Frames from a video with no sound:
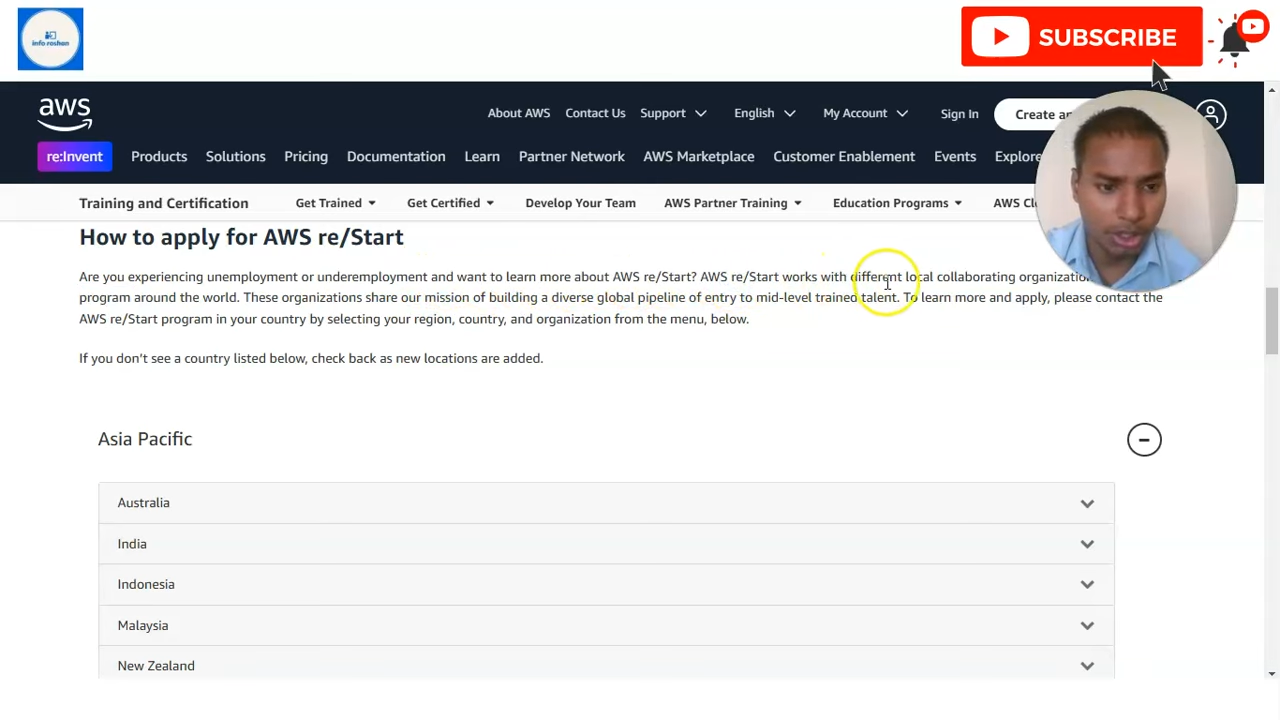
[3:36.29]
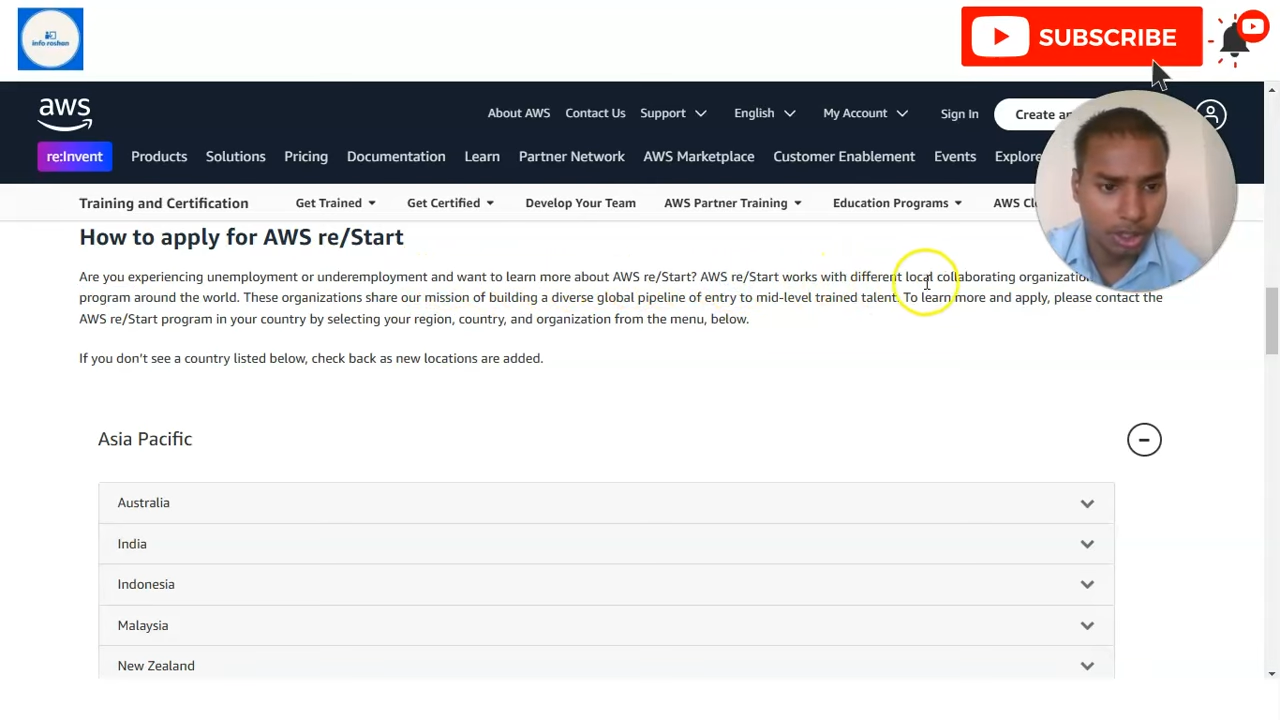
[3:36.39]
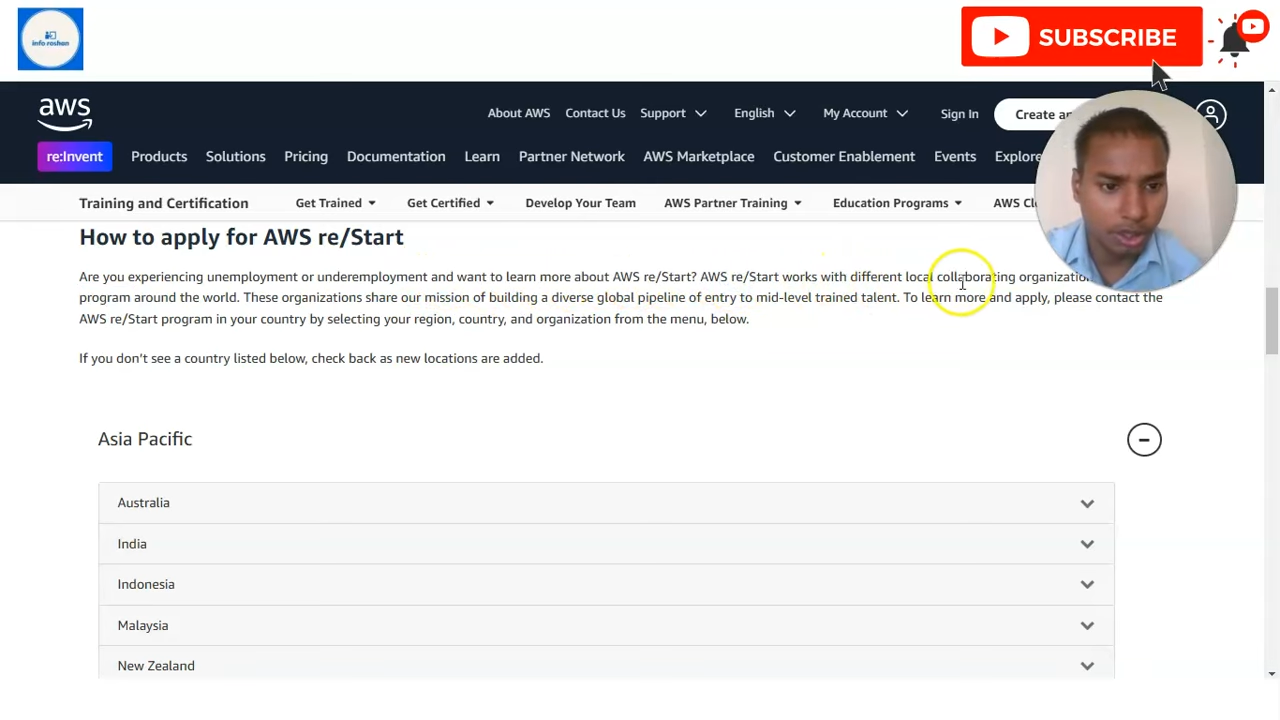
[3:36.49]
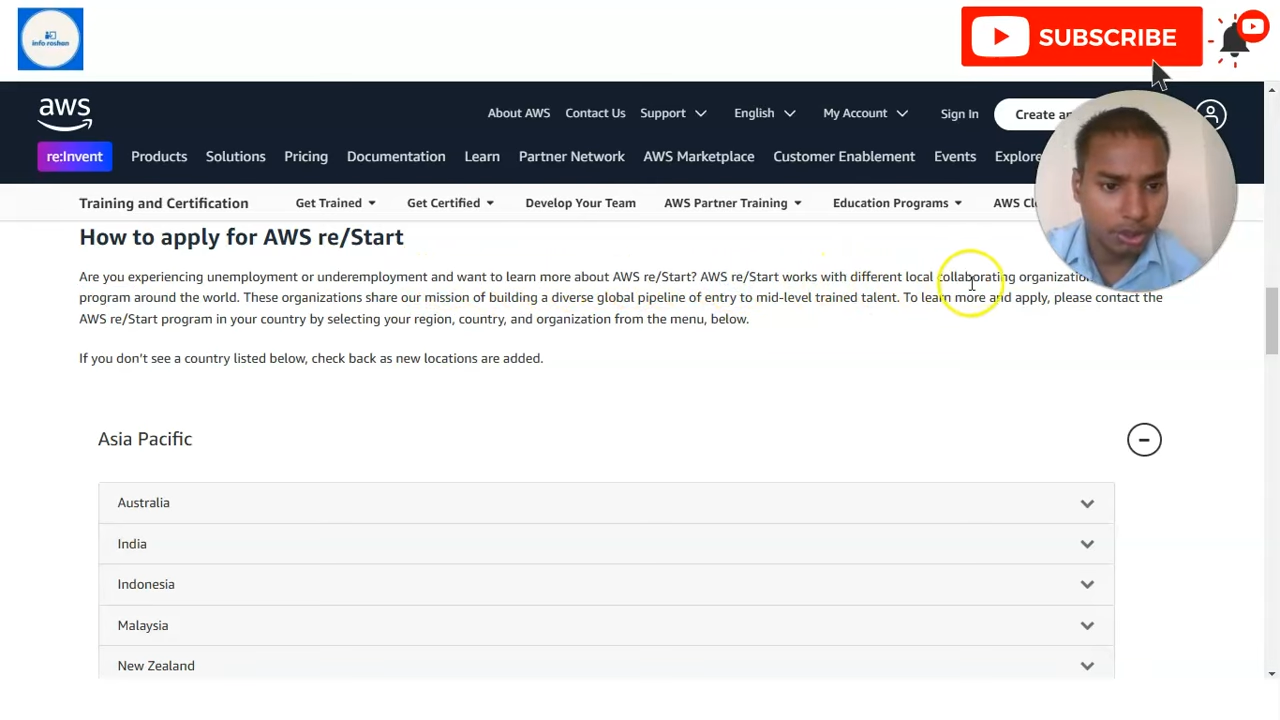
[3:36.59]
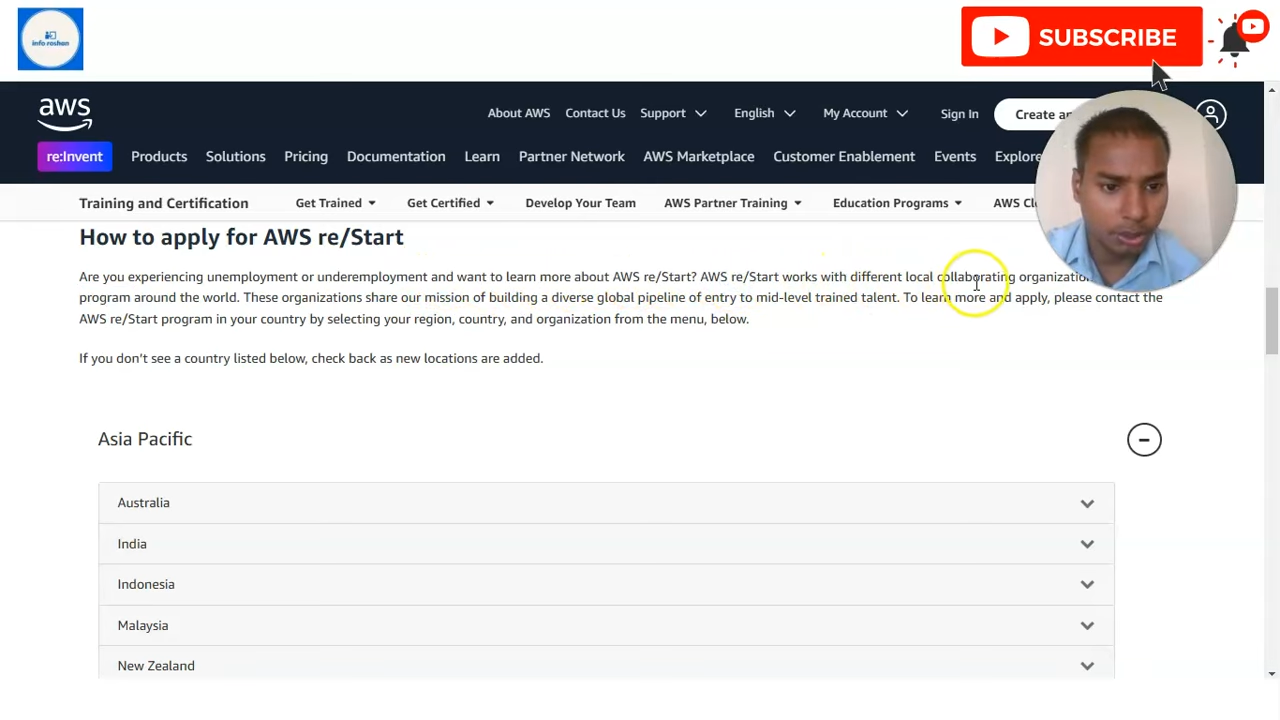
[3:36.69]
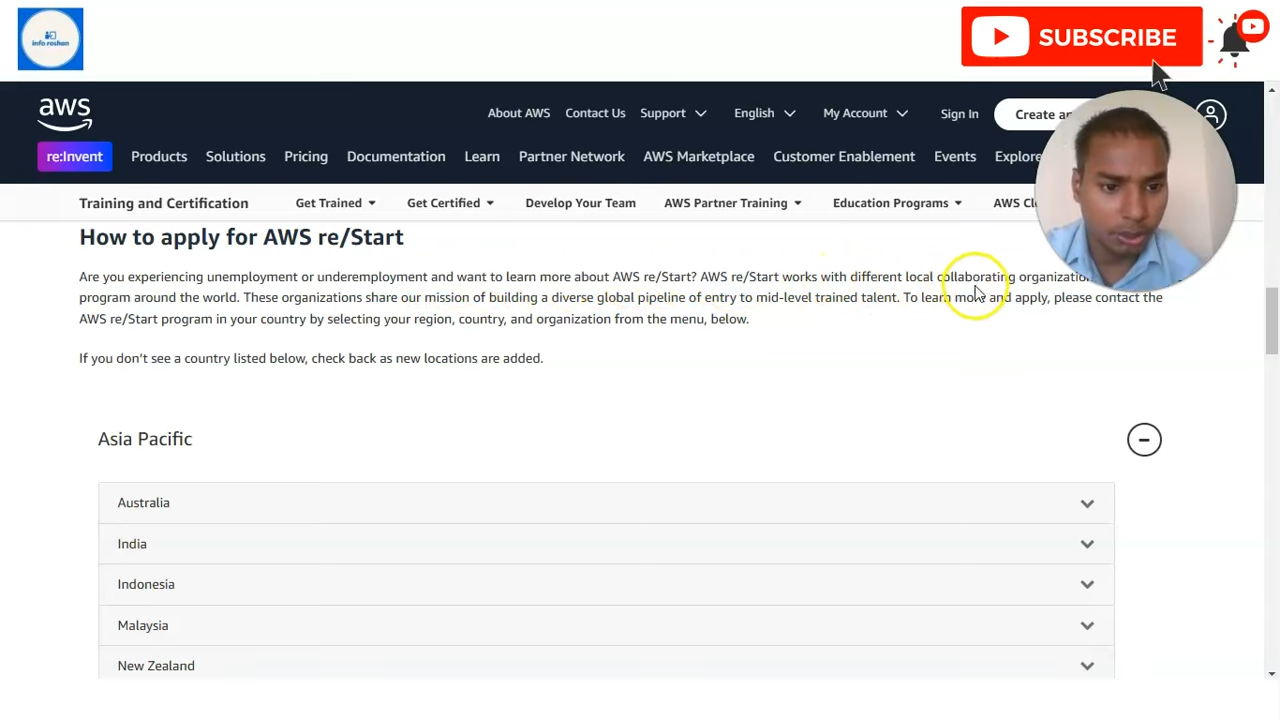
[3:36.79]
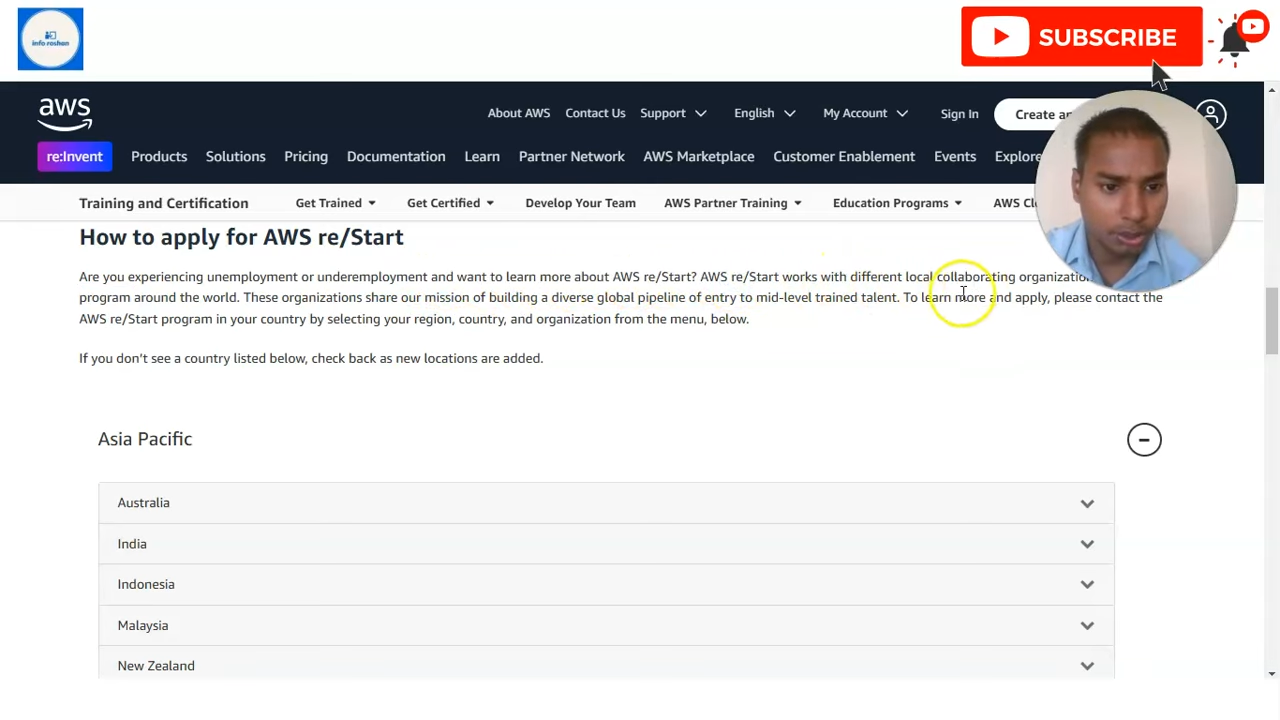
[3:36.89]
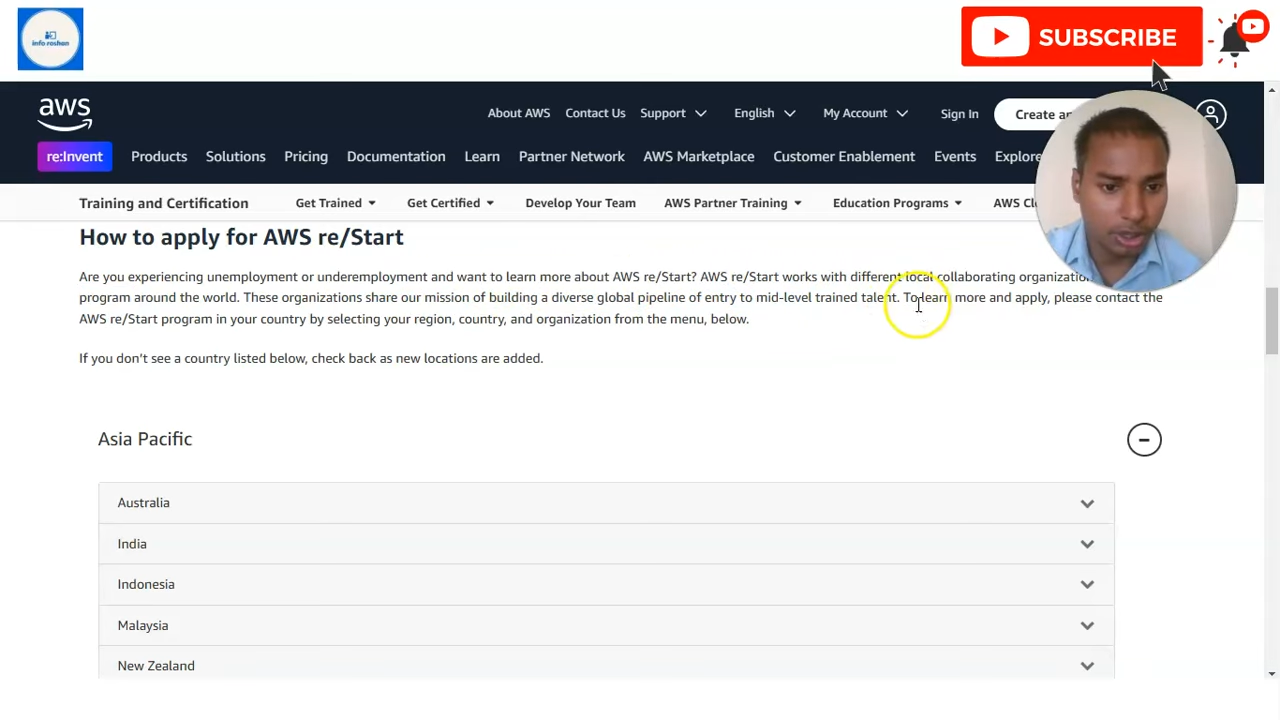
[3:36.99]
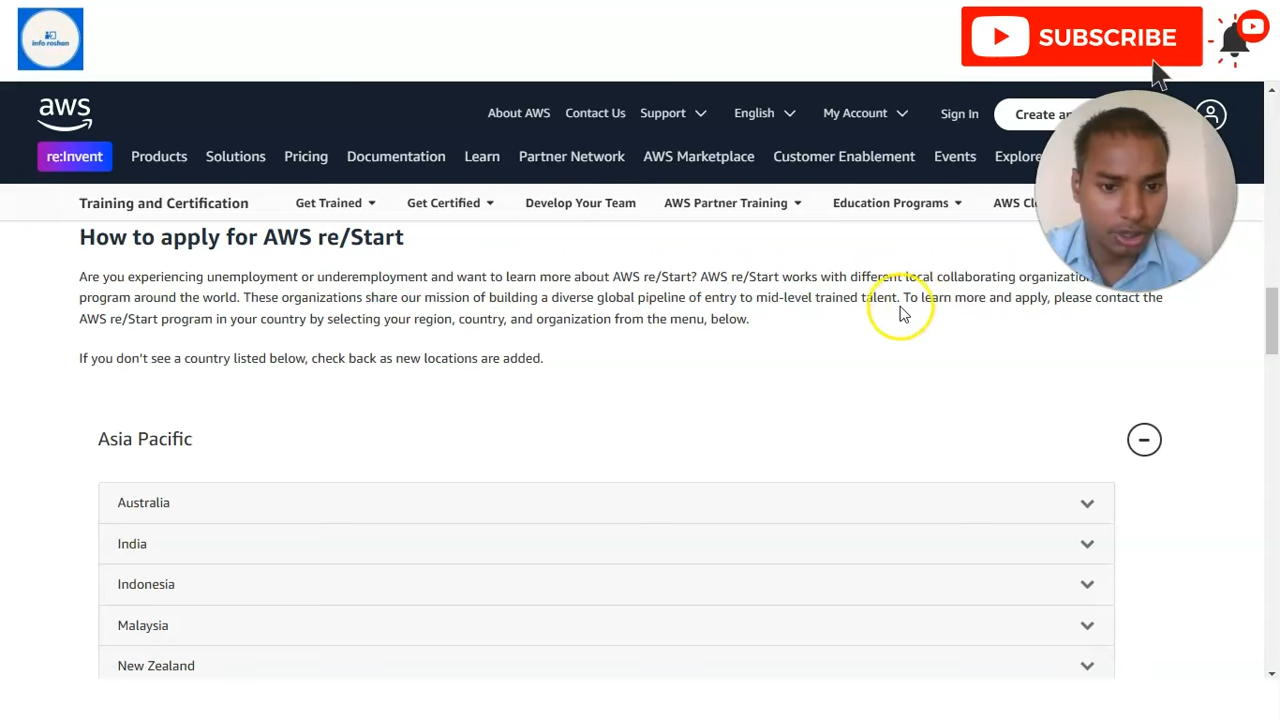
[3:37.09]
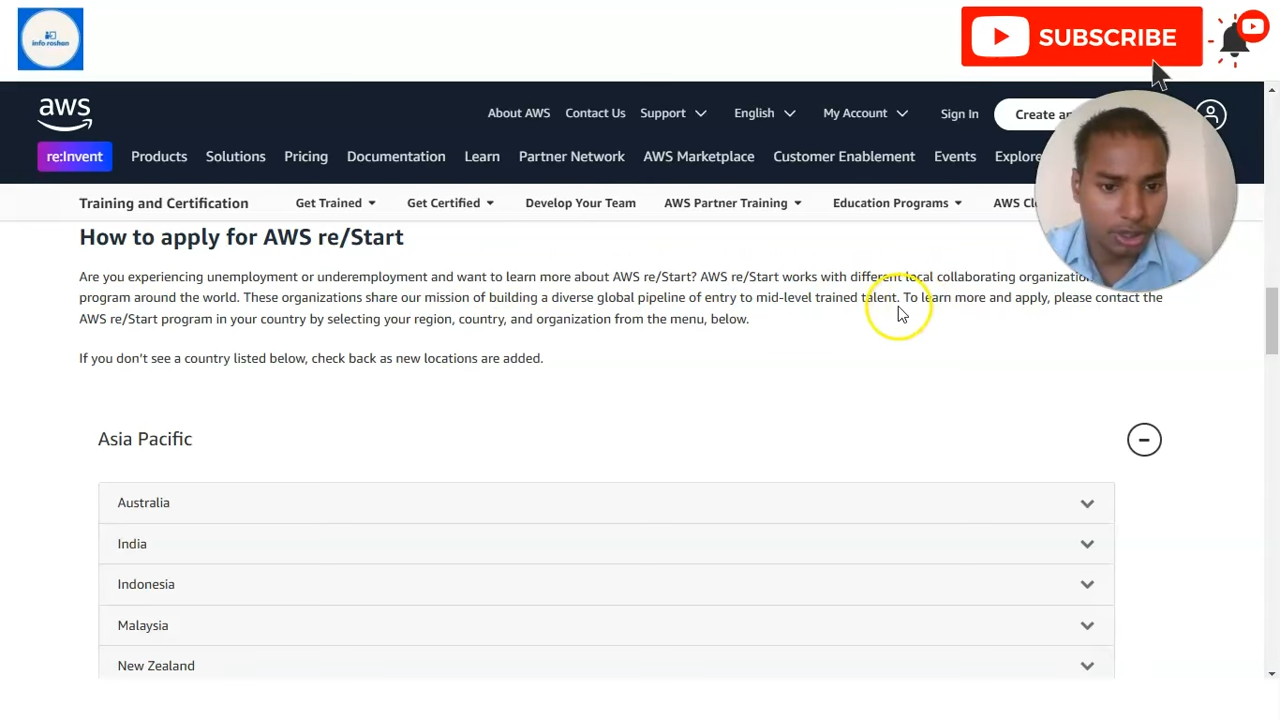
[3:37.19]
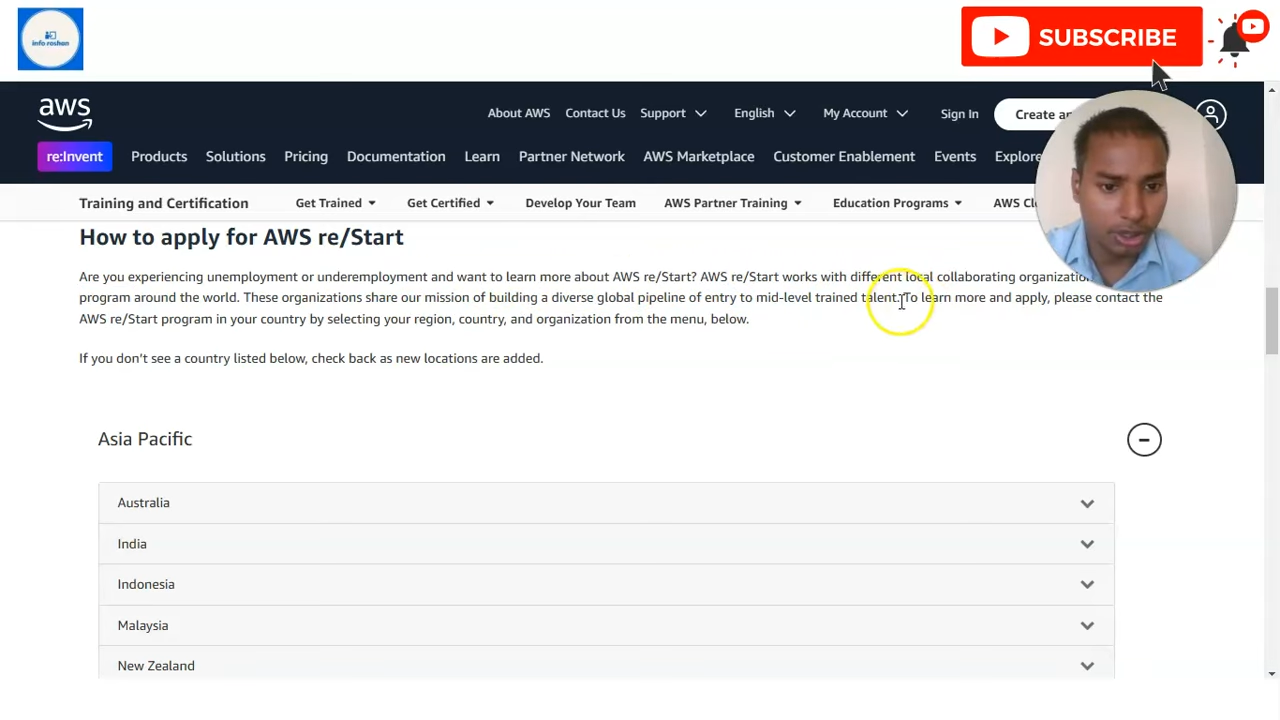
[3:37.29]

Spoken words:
So you can see here